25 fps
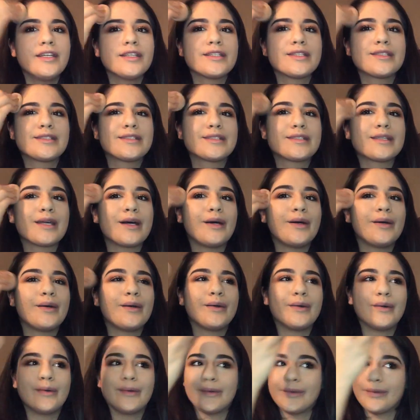
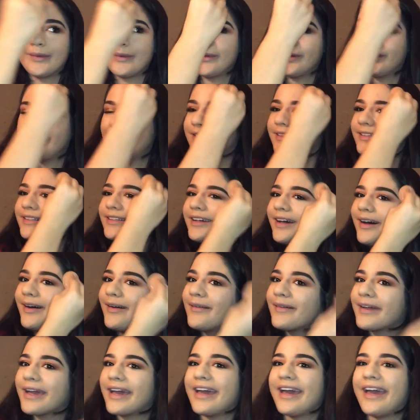So,
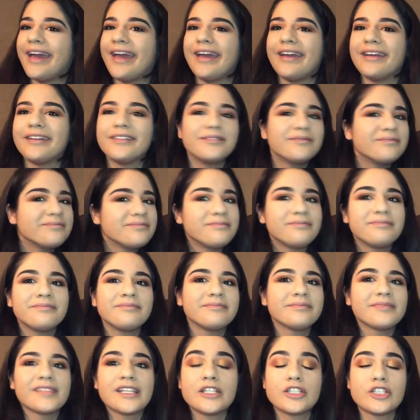okay.
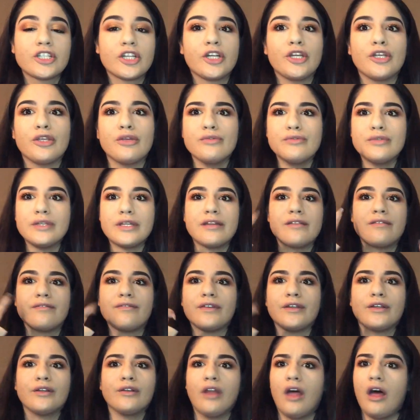Sure, you didn't
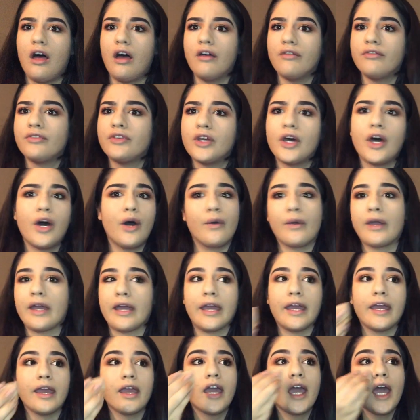feel loved.
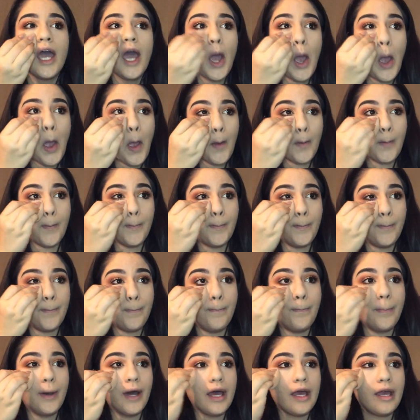Okay.
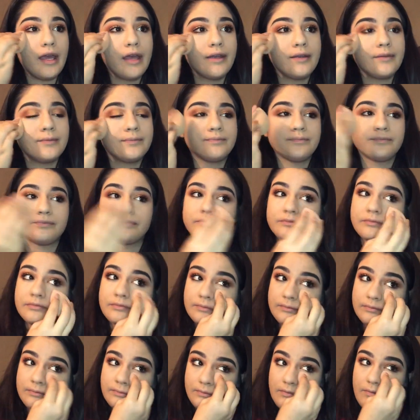But
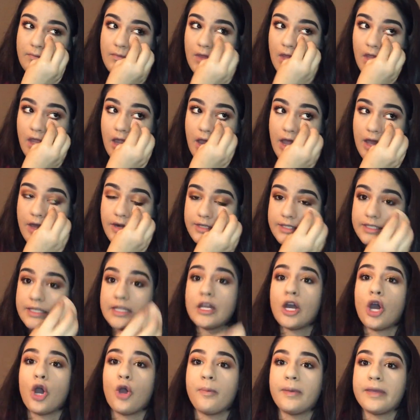I
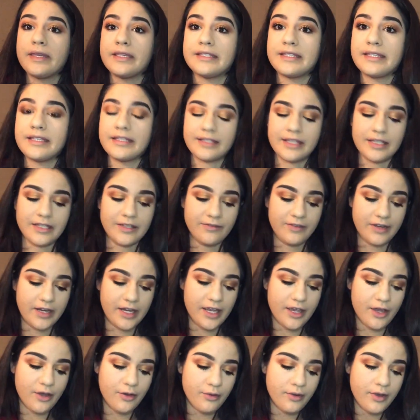honestly hope he sees this
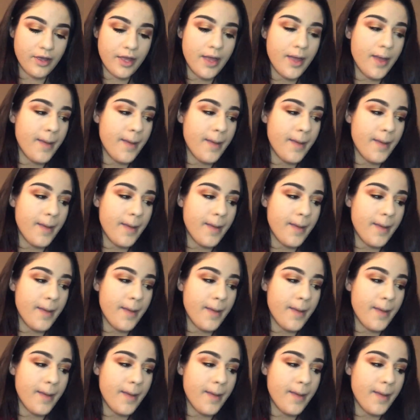video,